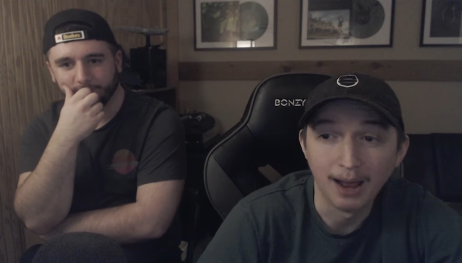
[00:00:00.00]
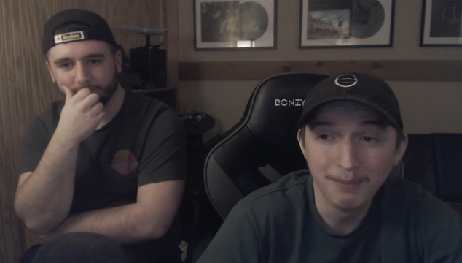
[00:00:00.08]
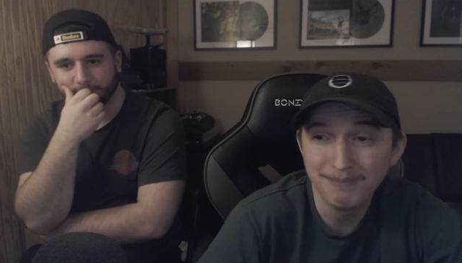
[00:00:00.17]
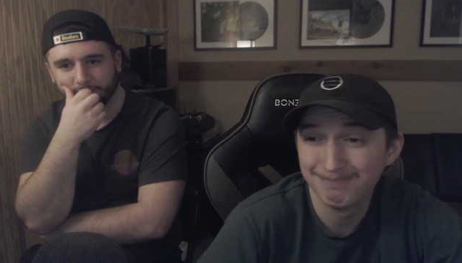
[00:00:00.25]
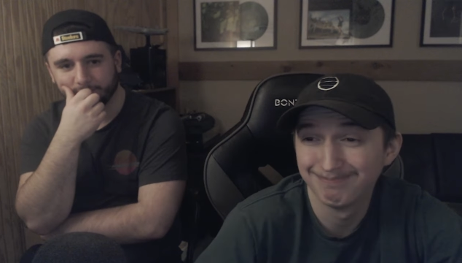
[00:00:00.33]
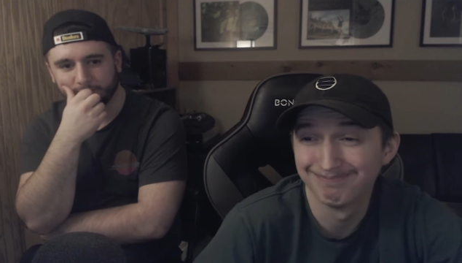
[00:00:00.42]

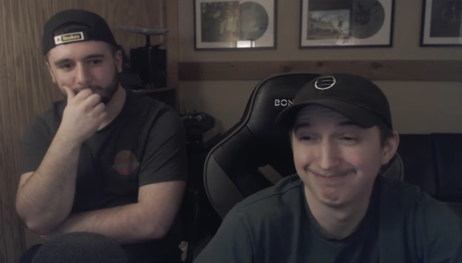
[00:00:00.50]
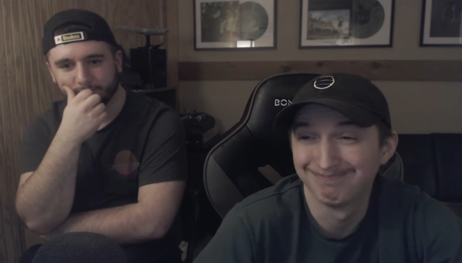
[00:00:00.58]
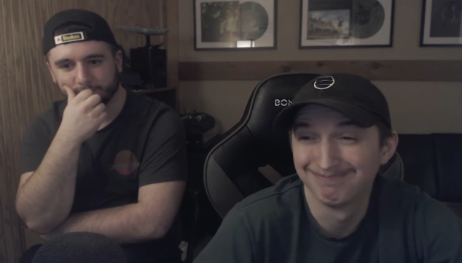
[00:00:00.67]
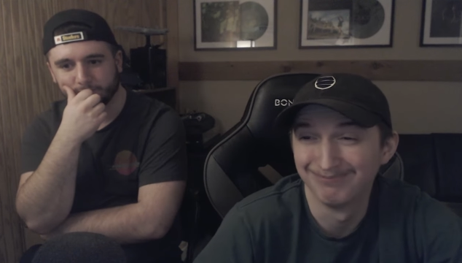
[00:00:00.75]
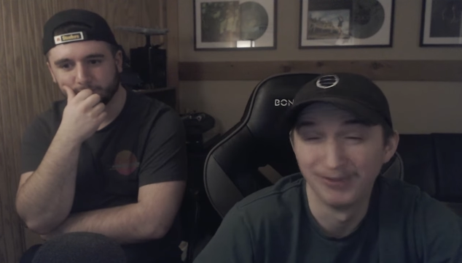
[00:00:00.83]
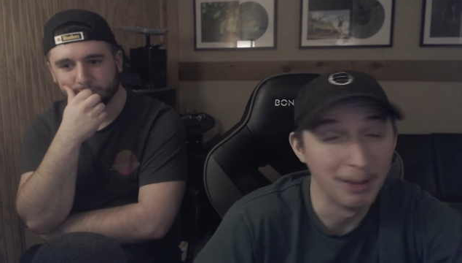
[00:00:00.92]
Speaker 1: I'm.
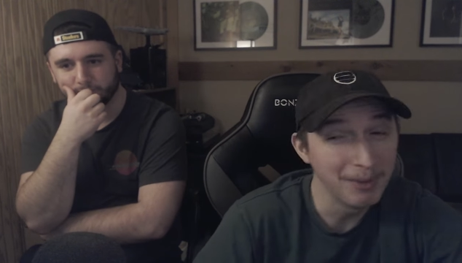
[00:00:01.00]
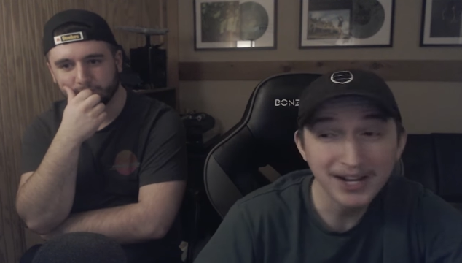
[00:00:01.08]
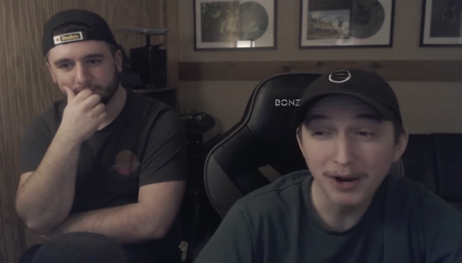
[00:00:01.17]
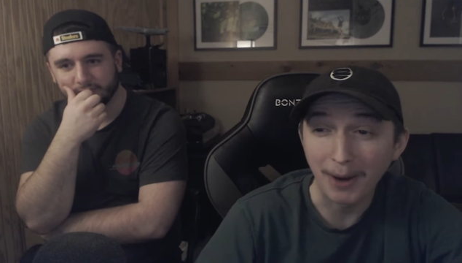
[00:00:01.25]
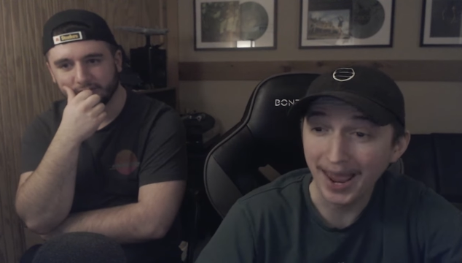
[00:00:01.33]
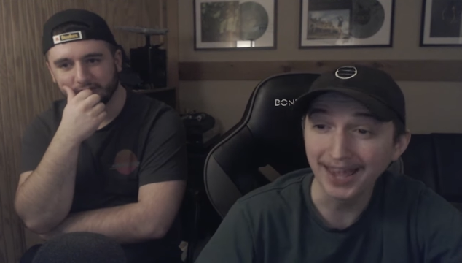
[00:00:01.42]
I
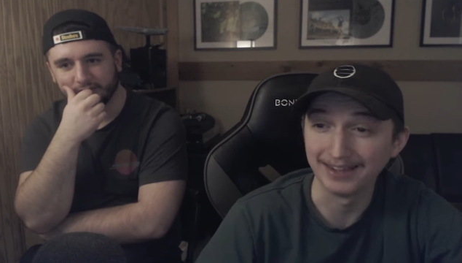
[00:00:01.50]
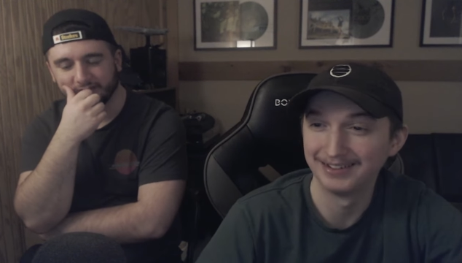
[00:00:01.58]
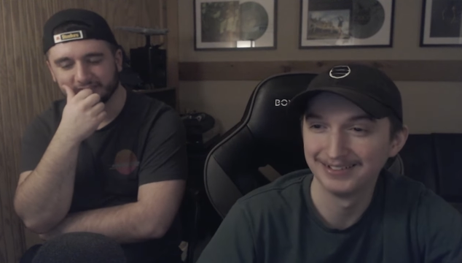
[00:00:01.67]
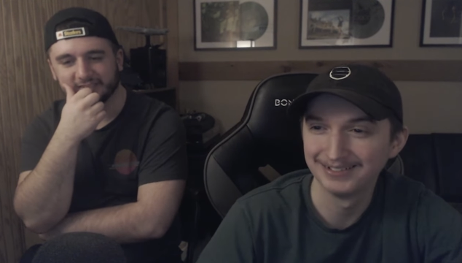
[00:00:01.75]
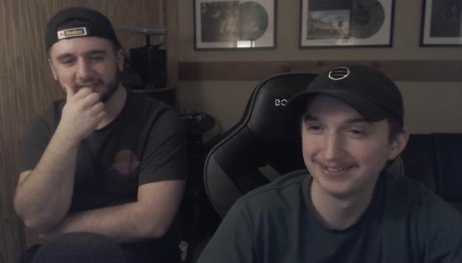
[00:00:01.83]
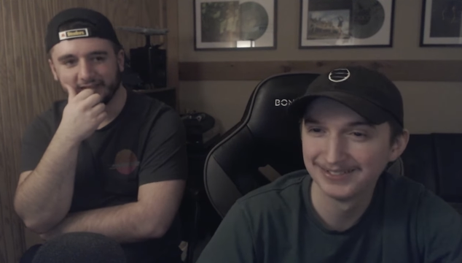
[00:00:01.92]
might go A.
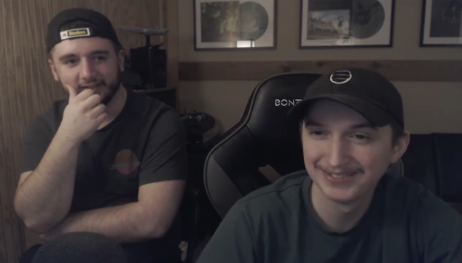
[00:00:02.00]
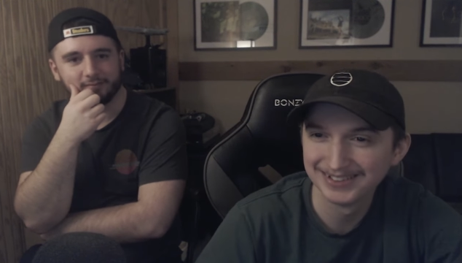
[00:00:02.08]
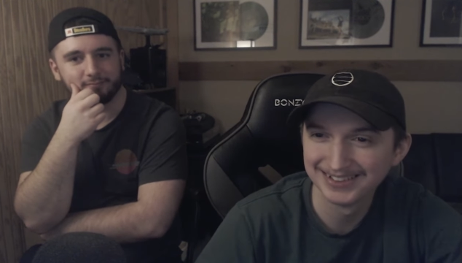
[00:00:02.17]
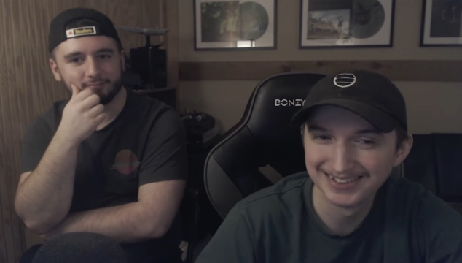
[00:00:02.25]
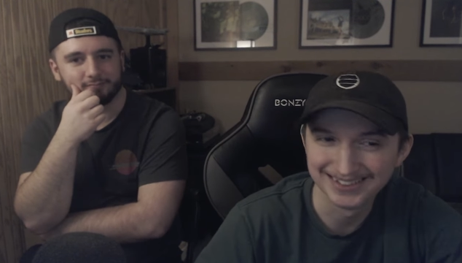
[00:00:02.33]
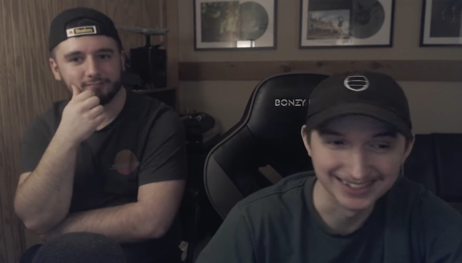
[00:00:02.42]
This is A.
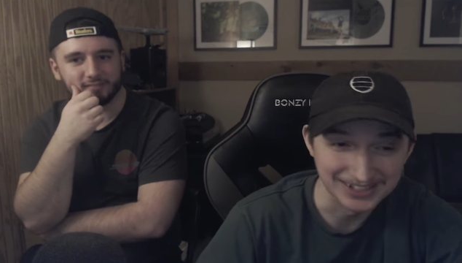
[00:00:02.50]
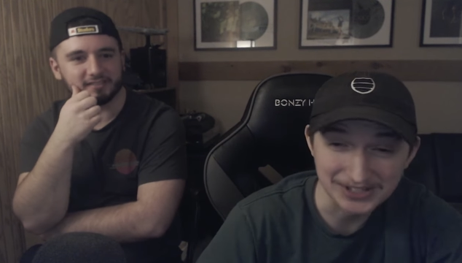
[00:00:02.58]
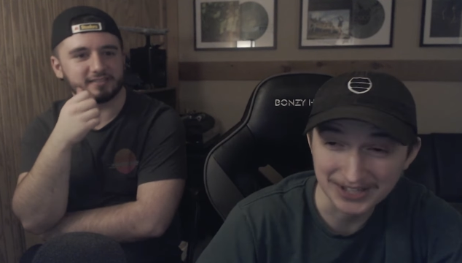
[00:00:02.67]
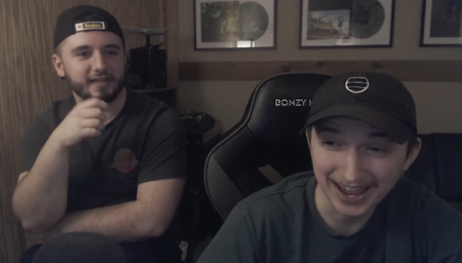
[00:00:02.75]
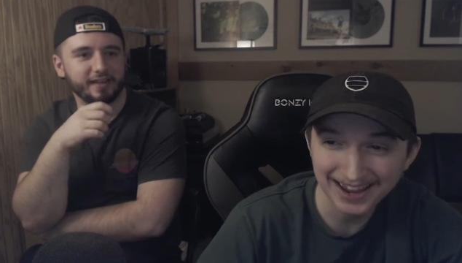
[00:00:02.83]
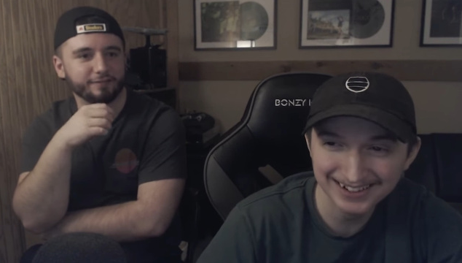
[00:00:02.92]
This, this is,
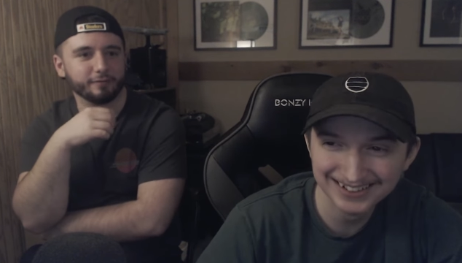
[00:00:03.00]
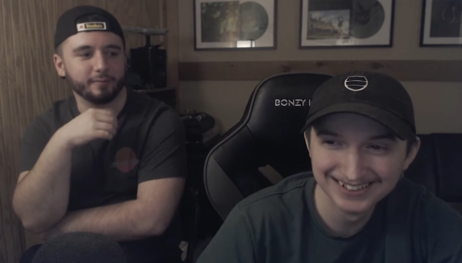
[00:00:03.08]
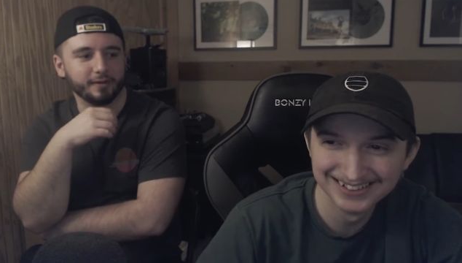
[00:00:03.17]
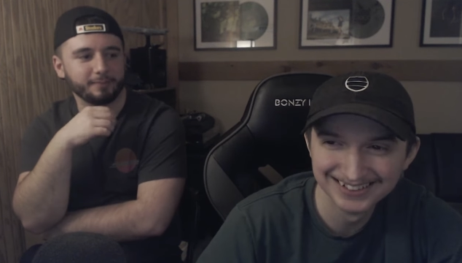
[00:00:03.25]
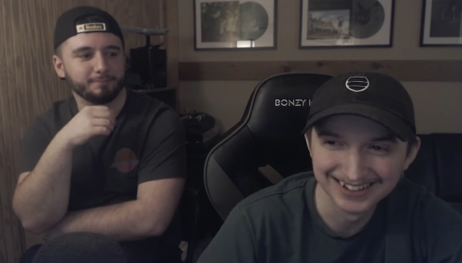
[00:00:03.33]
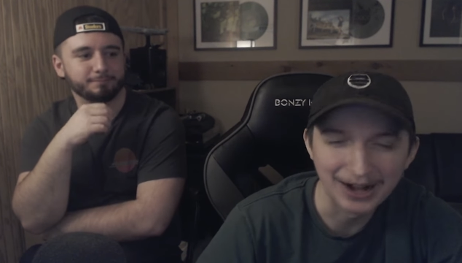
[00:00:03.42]
is a? a for
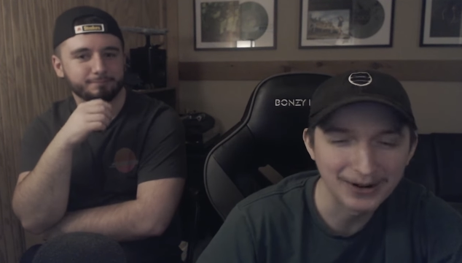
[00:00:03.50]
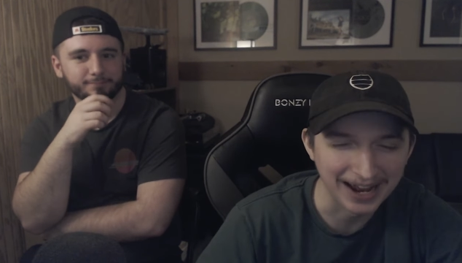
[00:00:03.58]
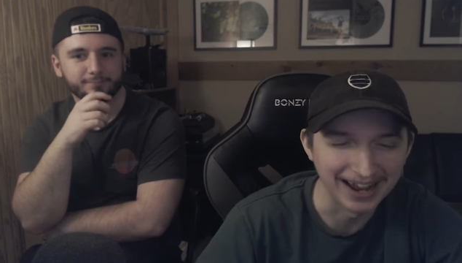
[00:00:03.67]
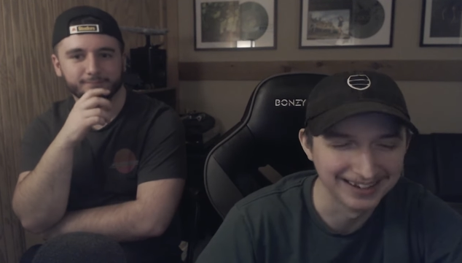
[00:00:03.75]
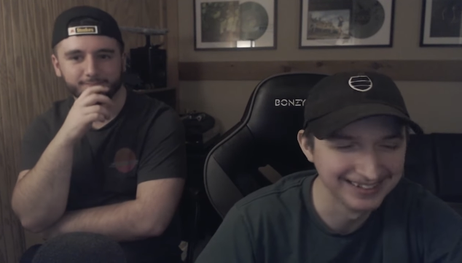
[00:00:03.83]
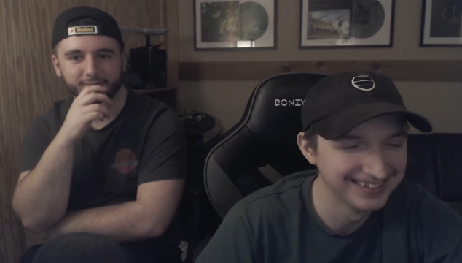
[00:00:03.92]
me.
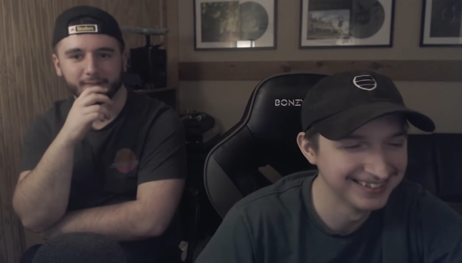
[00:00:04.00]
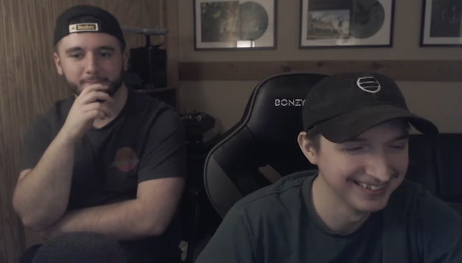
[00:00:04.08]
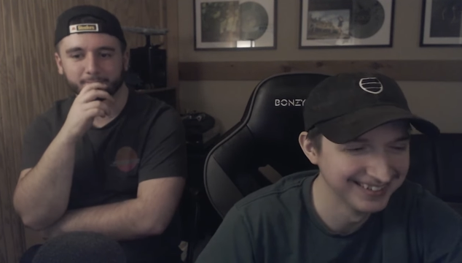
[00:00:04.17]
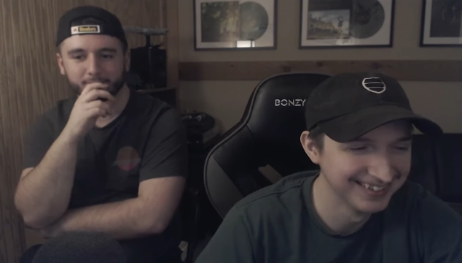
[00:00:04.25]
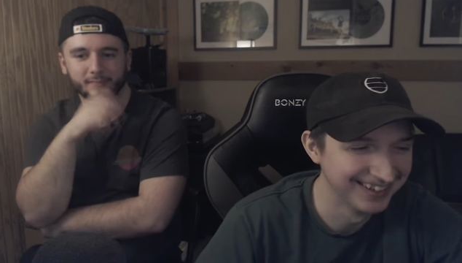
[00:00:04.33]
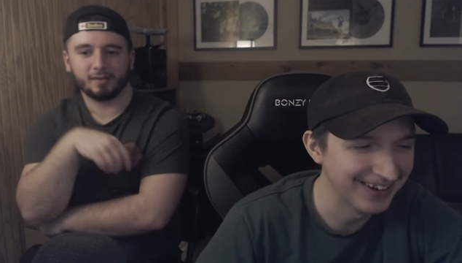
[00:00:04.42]
Okay. Yep.
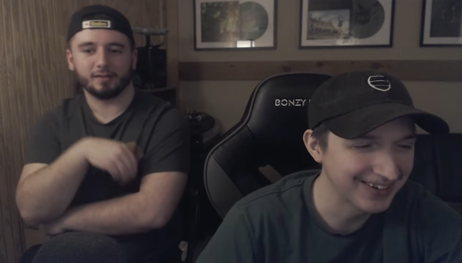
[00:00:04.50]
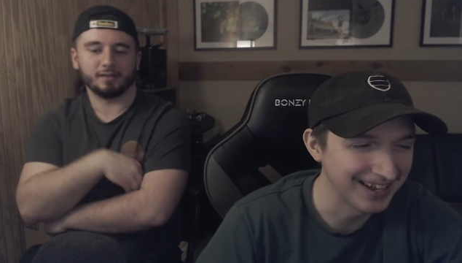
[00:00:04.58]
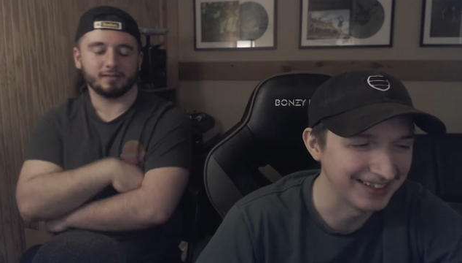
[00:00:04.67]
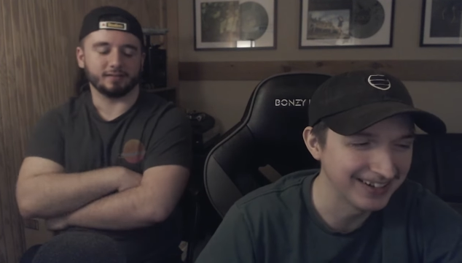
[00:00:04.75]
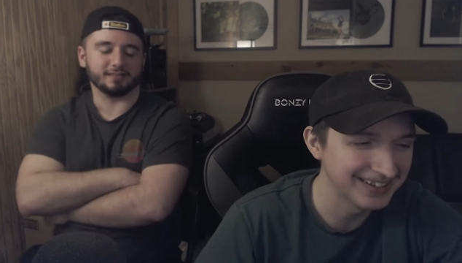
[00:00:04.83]
Okay,